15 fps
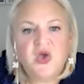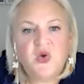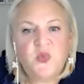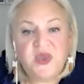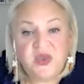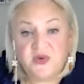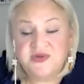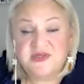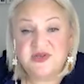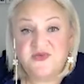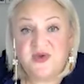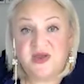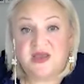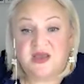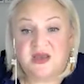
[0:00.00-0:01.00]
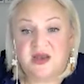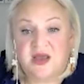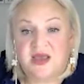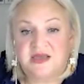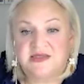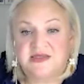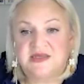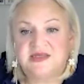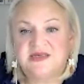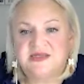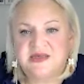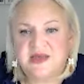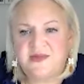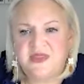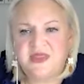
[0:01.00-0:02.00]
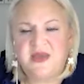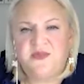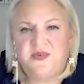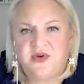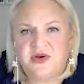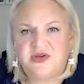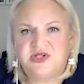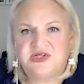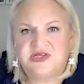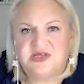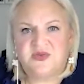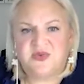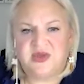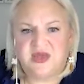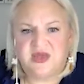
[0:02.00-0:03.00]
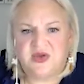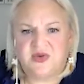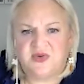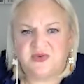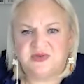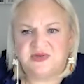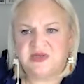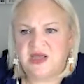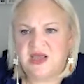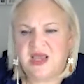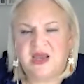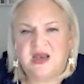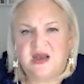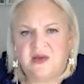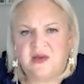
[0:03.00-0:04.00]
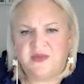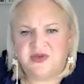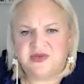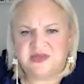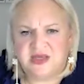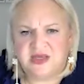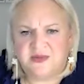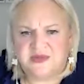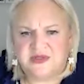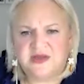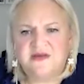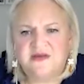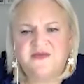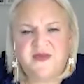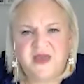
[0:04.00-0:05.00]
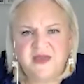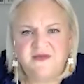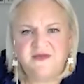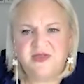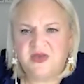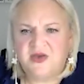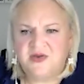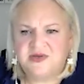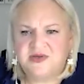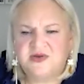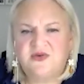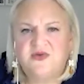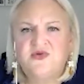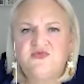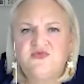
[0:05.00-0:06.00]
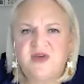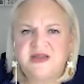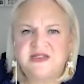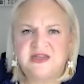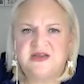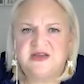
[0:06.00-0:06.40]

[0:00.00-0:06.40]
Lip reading: We also recognise that some of the approaches that we use in our museums can favour those who are already